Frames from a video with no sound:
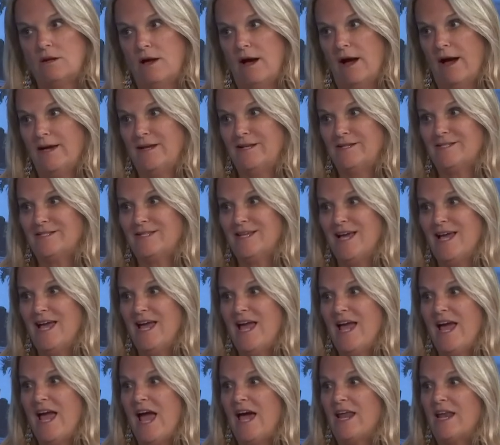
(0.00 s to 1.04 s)
nice.
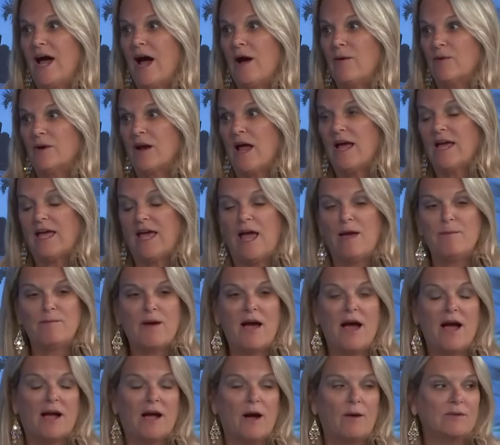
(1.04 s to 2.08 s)
Really? And I, when I came
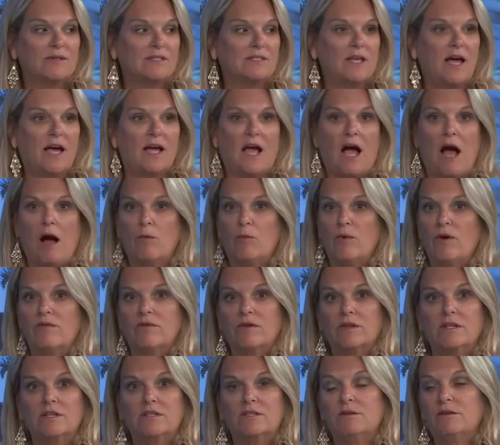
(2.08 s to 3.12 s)
back, I was like, we
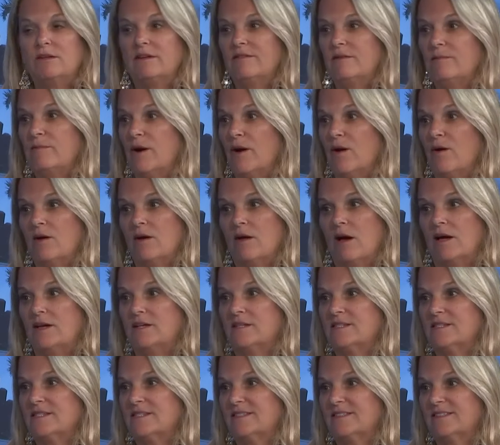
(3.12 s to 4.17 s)
really do live in paradise.
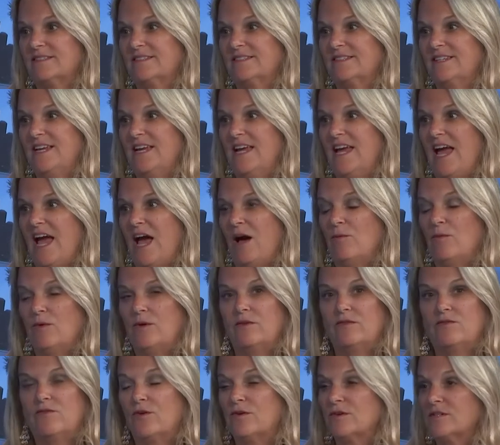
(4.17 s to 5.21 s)
Yeah. And
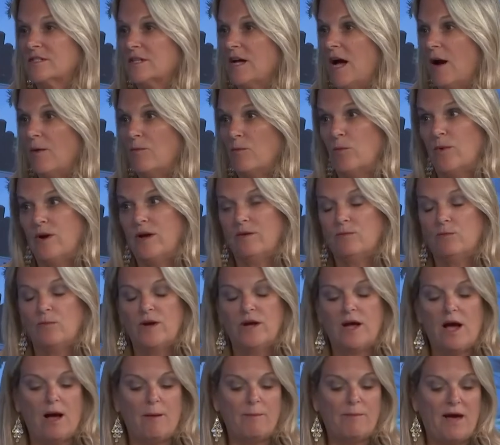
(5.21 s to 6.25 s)
when first time we, we
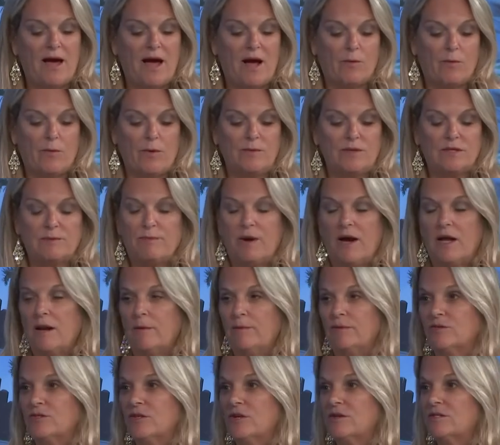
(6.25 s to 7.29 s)
got back, we went to
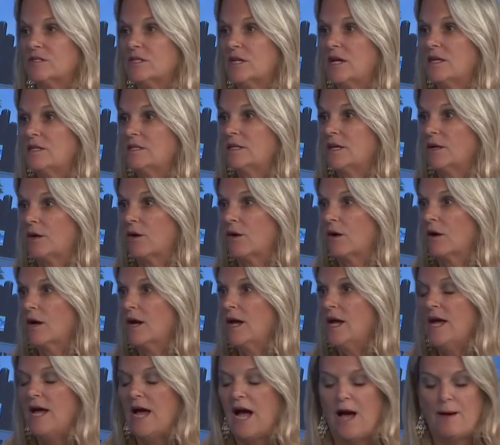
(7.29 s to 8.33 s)
Pineapple Joe's and had dinner.
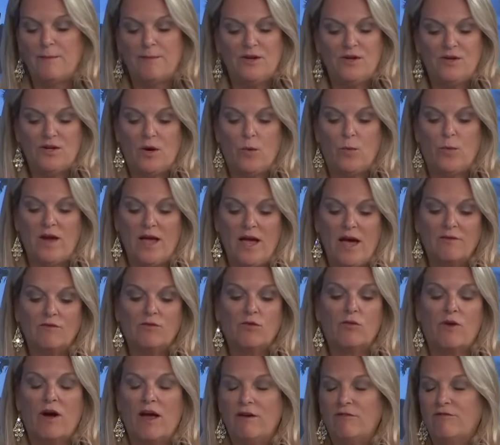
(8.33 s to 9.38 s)
Yeah. I mean, you know, we have
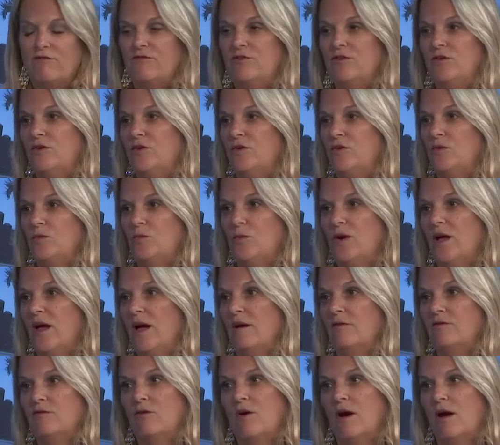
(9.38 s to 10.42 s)
great food, we
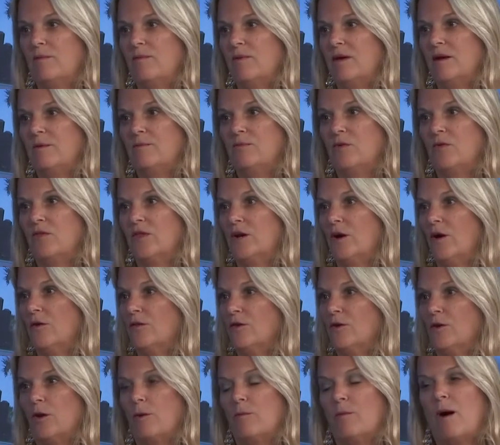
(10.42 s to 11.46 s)
have great people that own the
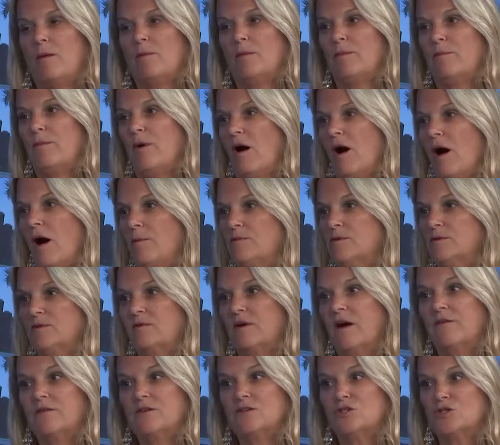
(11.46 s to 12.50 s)
little mama pops. We've
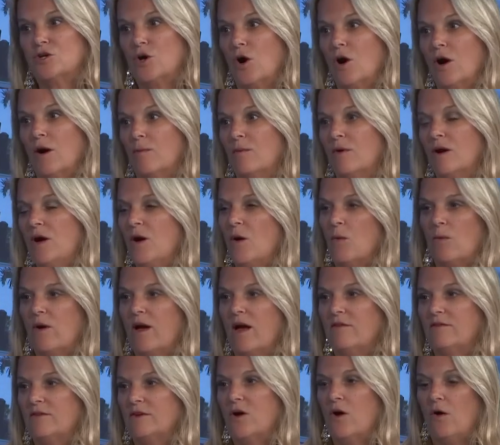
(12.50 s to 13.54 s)
got the charm. Yeah. We
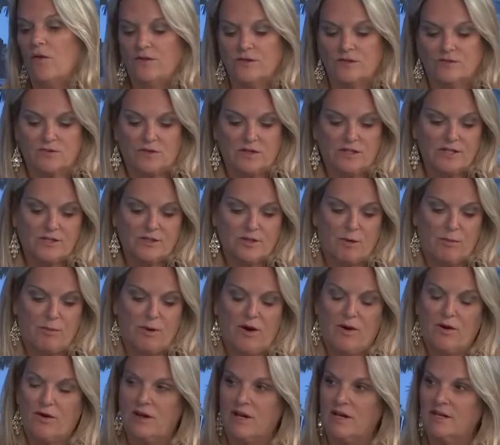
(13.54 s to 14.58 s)
have it all. This really is our
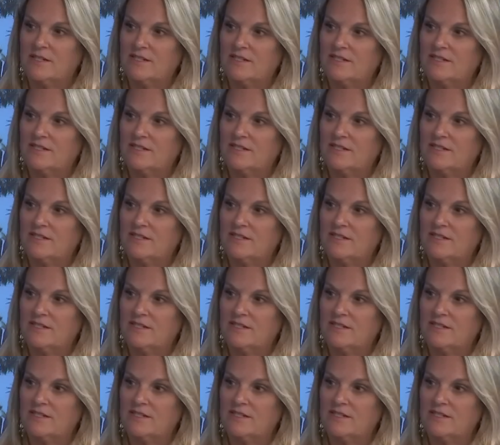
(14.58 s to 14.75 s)
paradise.